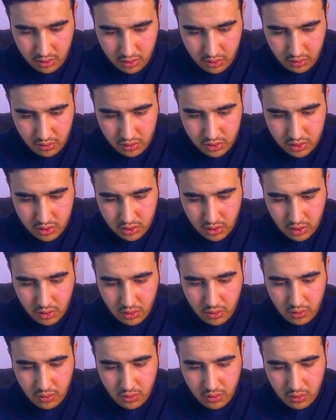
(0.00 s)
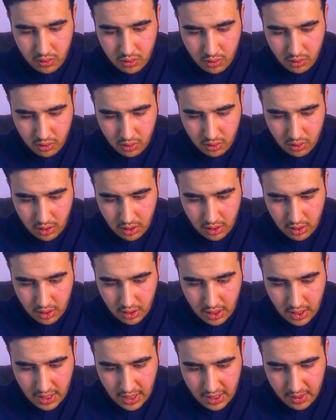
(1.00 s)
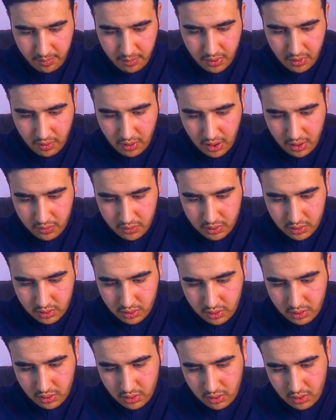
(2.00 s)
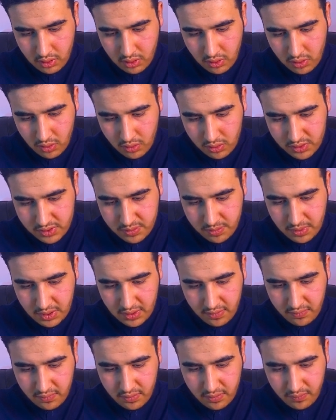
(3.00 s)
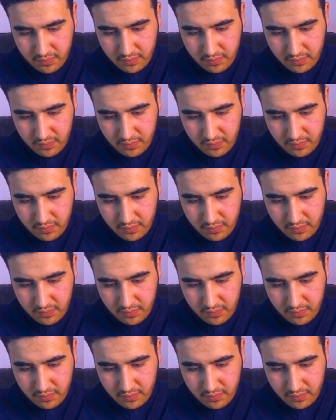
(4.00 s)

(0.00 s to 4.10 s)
do show IP route OSPF.